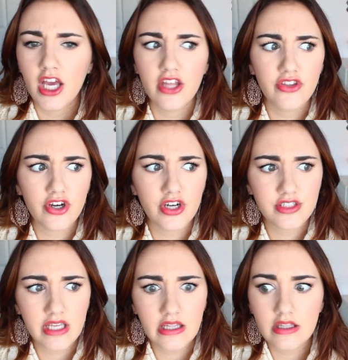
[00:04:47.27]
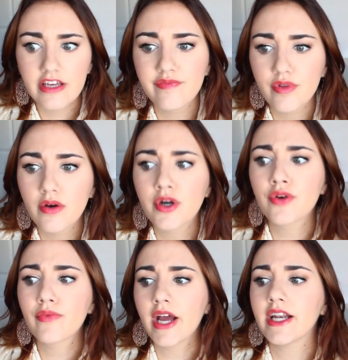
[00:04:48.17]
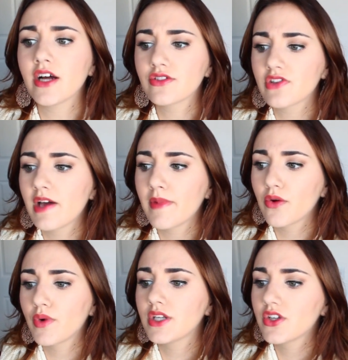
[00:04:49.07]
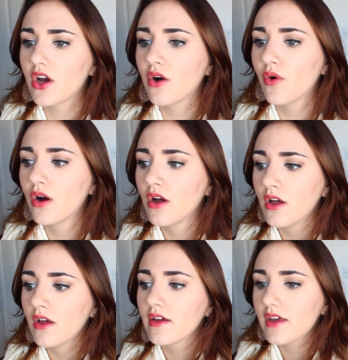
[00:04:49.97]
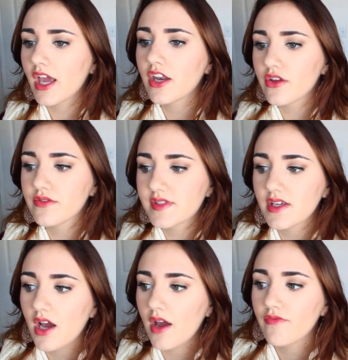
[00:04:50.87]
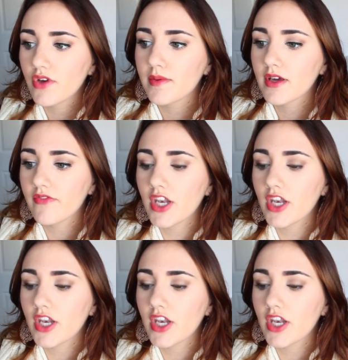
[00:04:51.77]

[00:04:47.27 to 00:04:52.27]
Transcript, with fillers: and there is a leaf blower right outside my window can't you see I'm filming a